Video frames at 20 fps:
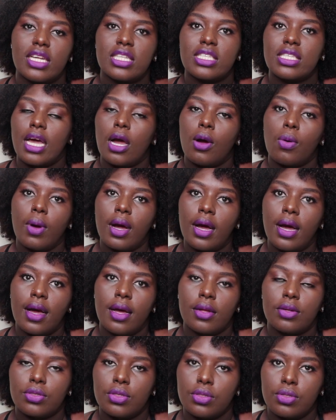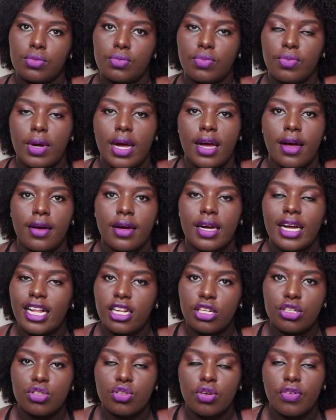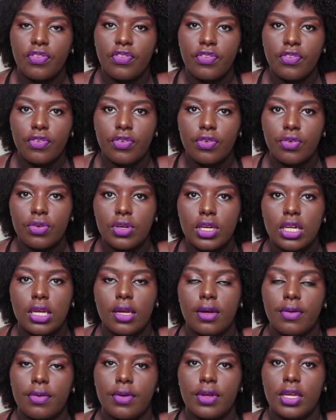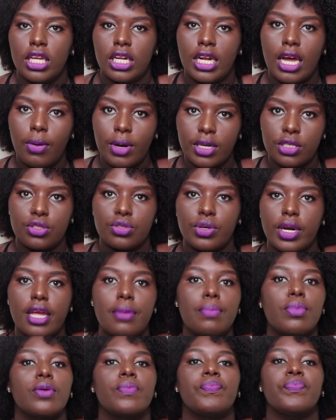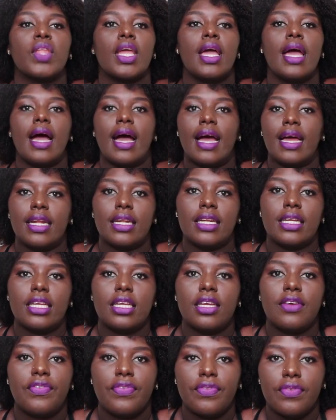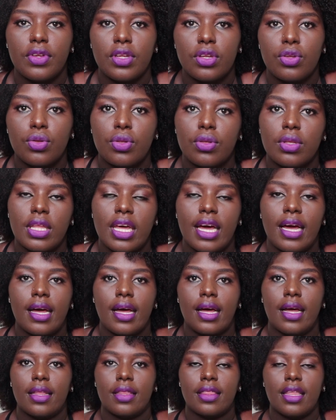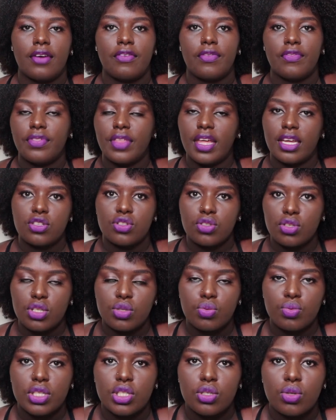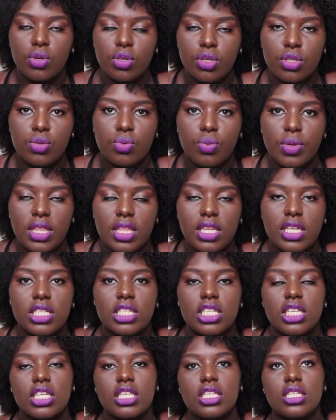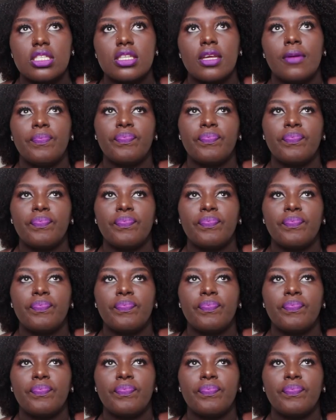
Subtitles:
that's our culture food in our tribe. And if the sauce which goes with it is